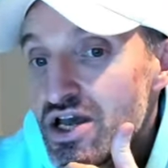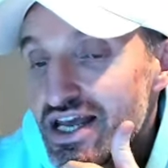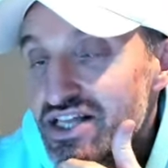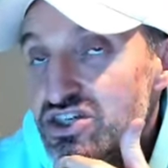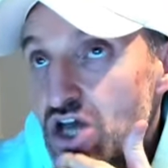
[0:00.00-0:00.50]

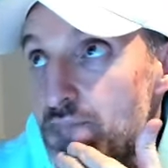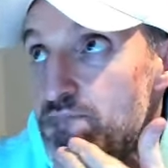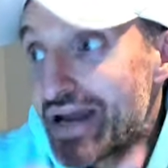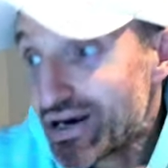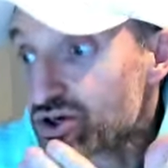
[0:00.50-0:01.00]
it's a
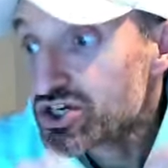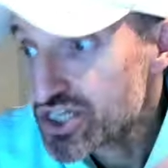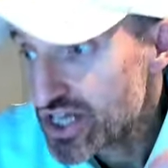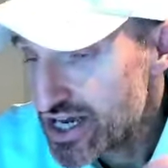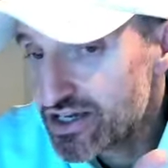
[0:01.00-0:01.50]
bearish
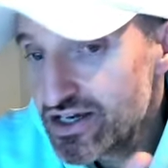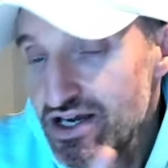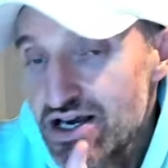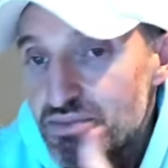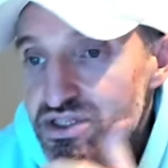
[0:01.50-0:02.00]
thing,
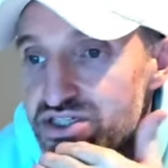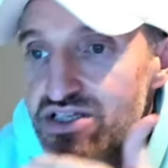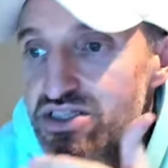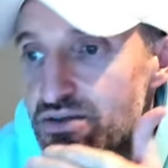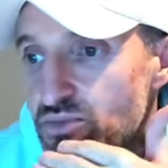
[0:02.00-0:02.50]
but
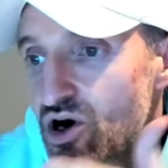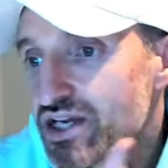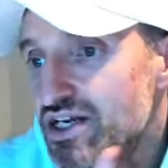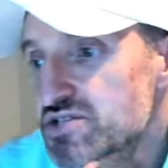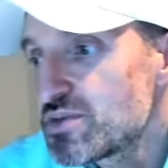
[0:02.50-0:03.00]
since the
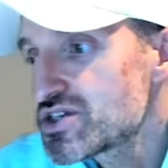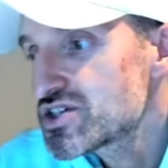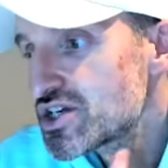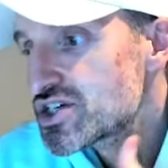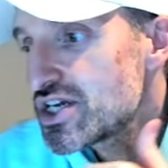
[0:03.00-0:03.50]
market has been
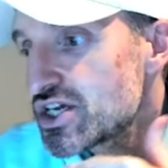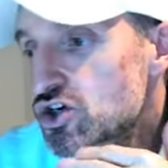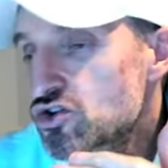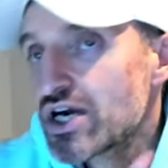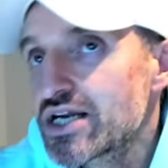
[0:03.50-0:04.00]
such an
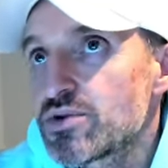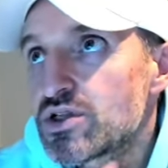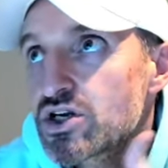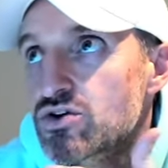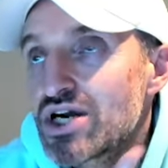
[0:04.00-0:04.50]
incredible,
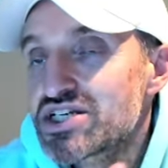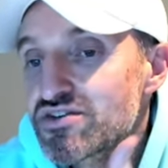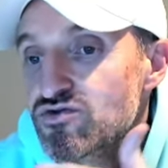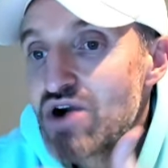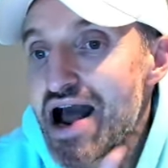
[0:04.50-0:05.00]

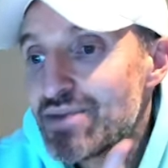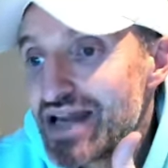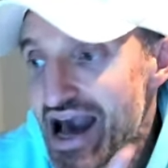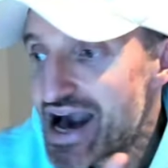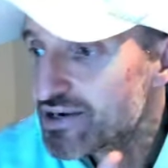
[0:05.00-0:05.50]
aggressive, rabid
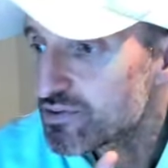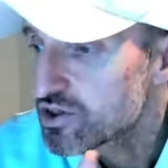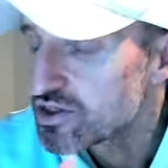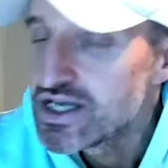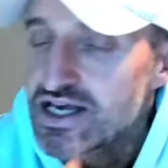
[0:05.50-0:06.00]

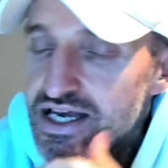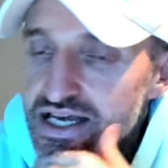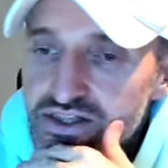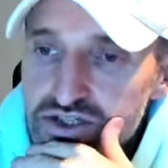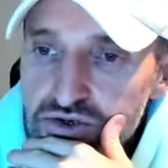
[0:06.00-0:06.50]
animal
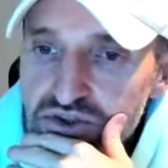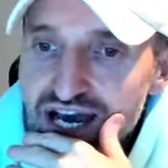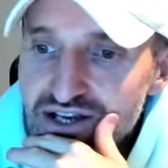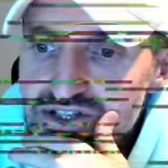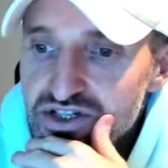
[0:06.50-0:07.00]
in two
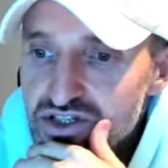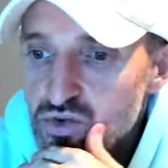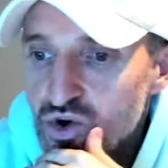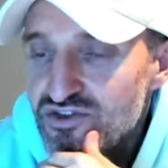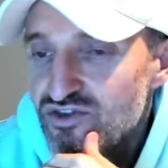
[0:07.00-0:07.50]
thousand
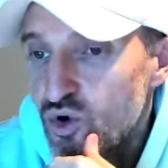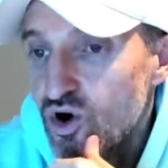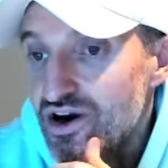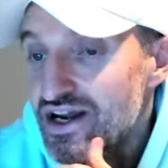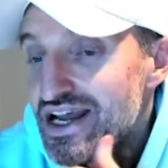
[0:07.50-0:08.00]

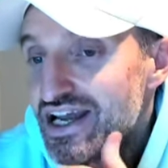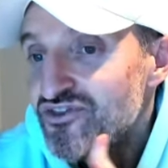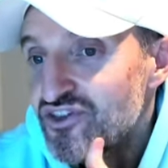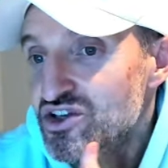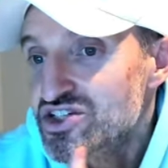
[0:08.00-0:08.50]
twenty-four, it
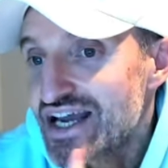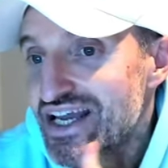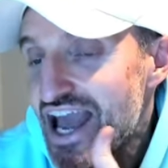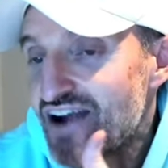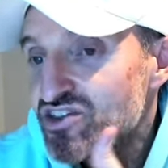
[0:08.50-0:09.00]
feels like
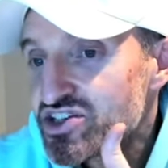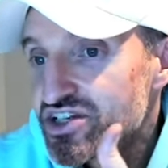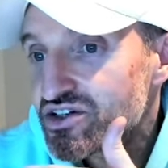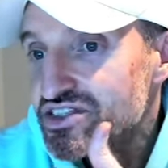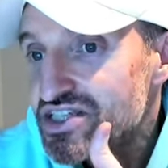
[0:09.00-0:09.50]
every
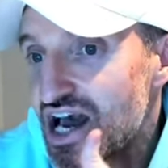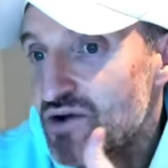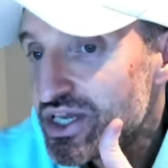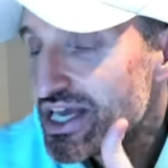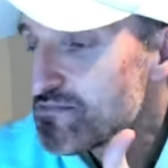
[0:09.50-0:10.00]
single time
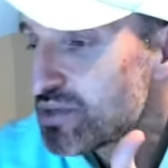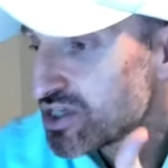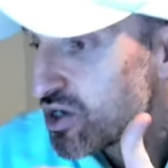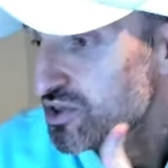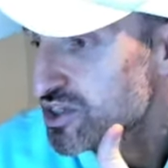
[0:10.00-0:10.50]
we get
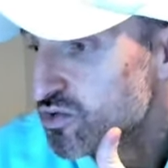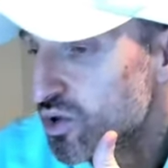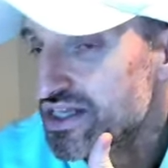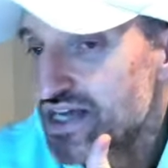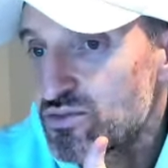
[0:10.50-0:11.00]
below the
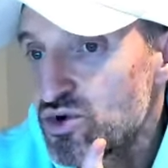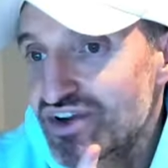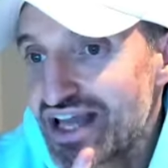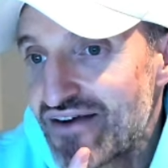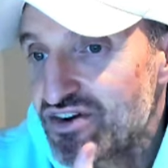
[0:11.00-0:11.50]
twenty-day
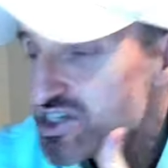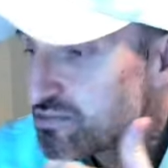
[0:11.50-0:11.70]
moving average, the